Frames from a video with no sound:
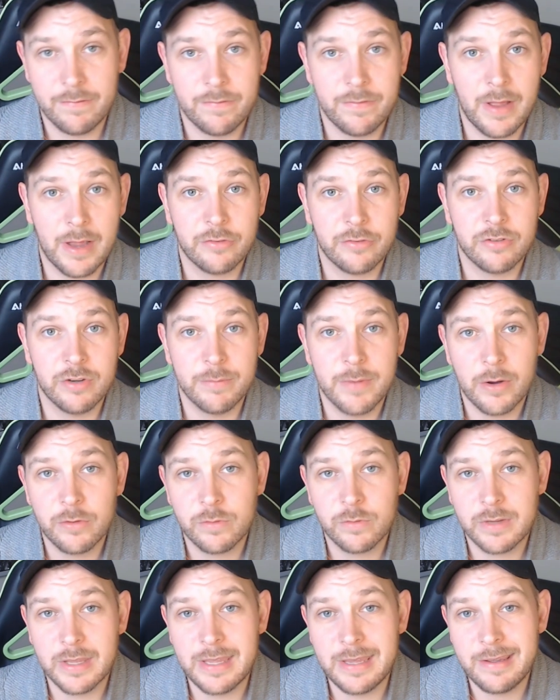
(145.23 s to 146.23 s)
extra
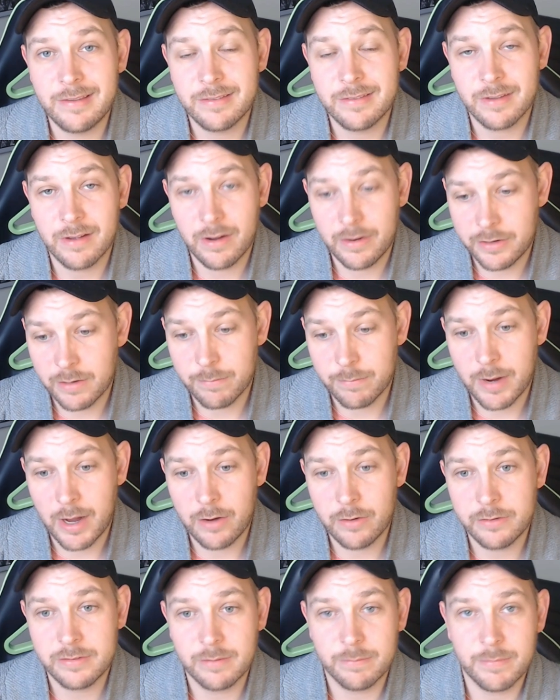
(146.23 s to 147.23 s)
mouse keys on your
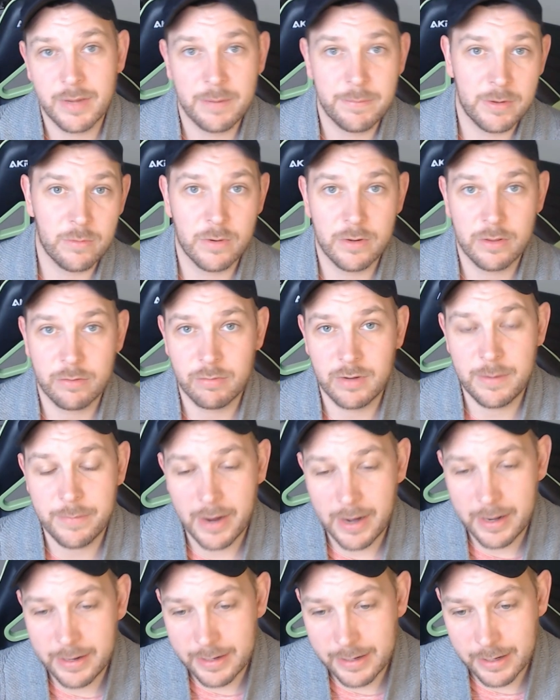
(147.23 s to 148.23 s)
mouse, it might be worth
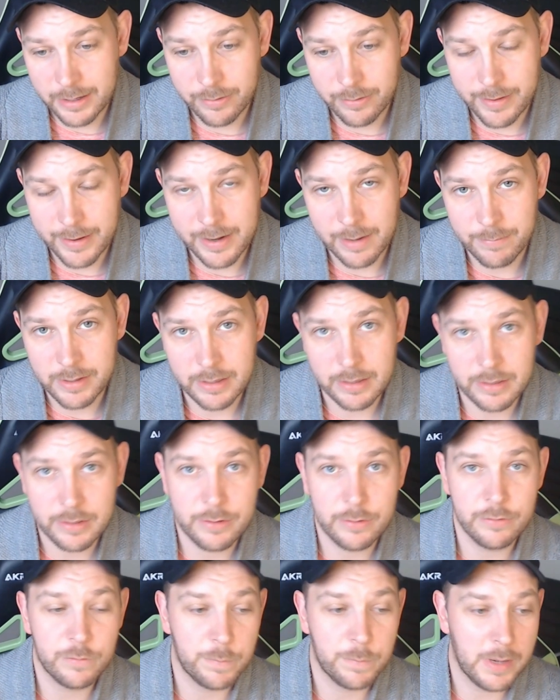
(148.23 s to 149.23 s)
rebinding. I know that can be a
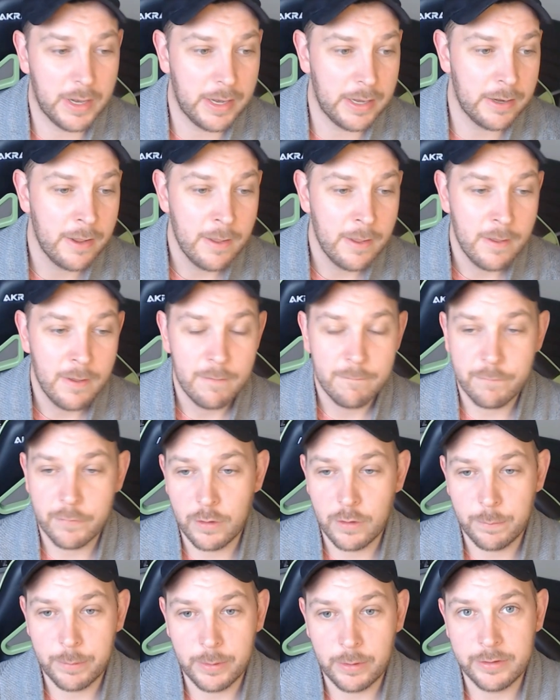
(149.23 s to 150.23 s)
huge pain for
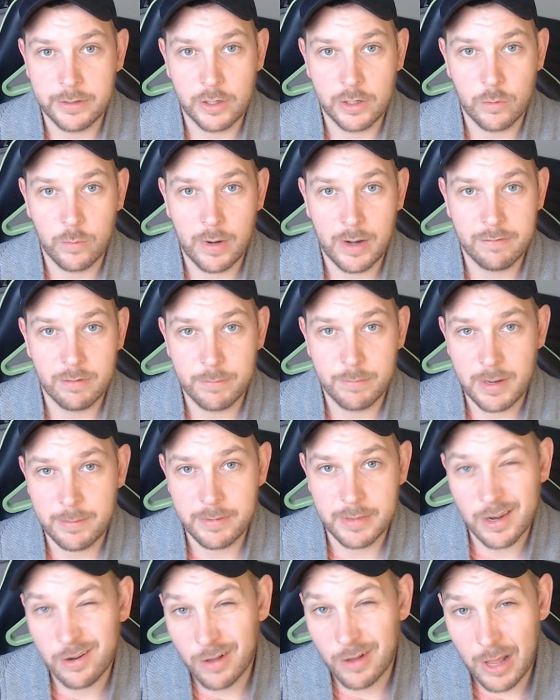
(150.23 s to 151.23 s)
your building or whatever.
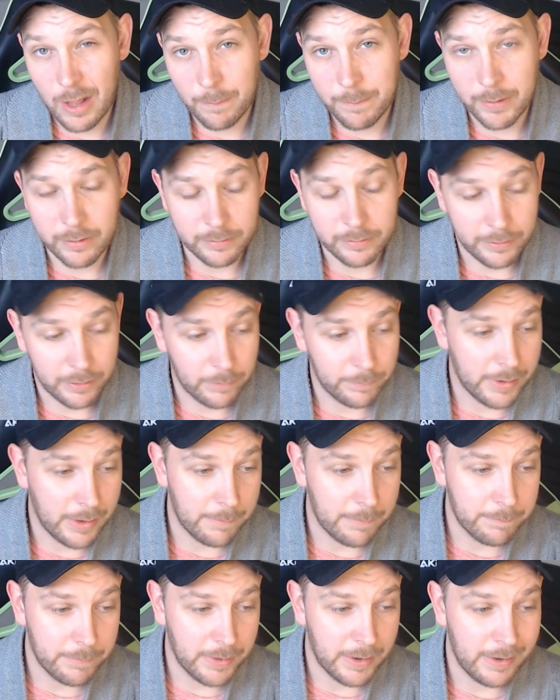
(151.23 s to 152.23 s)
Maybe that'll help out a little
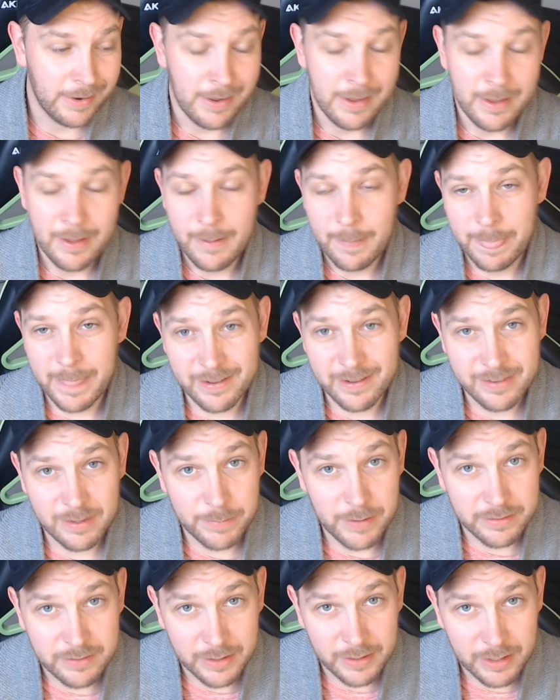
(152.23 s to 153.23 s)
bit, but that's the
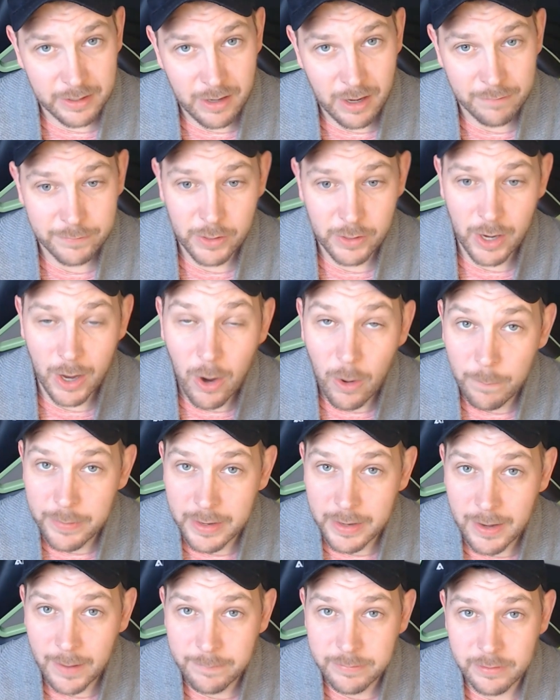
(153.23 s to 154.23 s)
best I can offer you. I hope
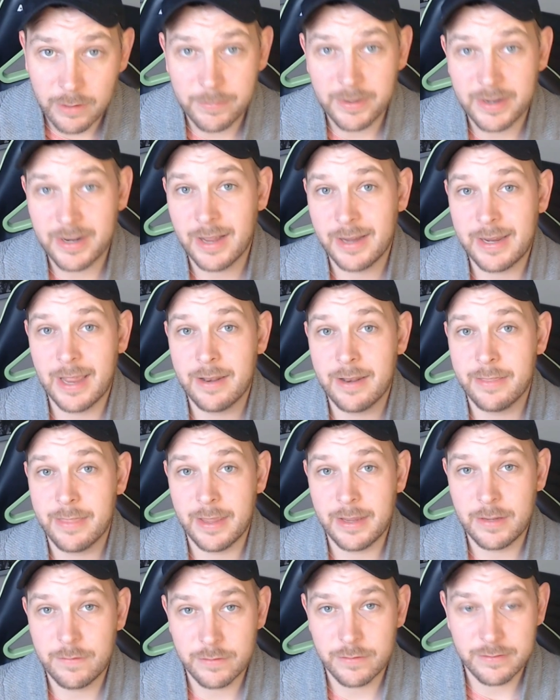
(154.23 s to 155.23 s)
that helps a little bit. Again,
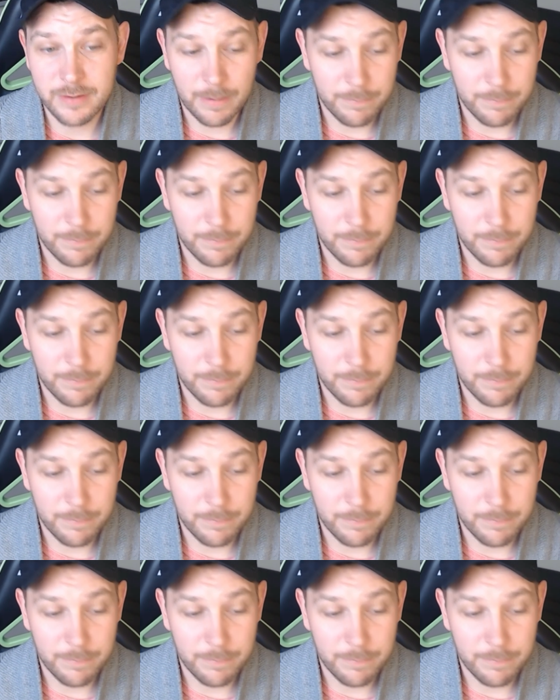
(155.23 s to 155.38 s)
thank you for stopping